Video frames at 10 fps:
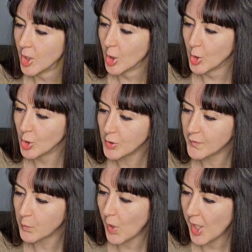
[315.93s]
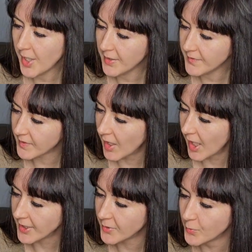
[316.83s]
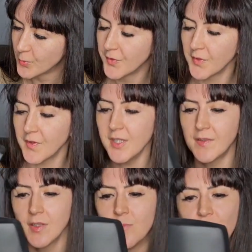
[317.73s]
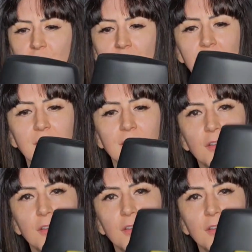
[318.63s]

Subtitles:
Looks wise, kind of cool. There's like some shades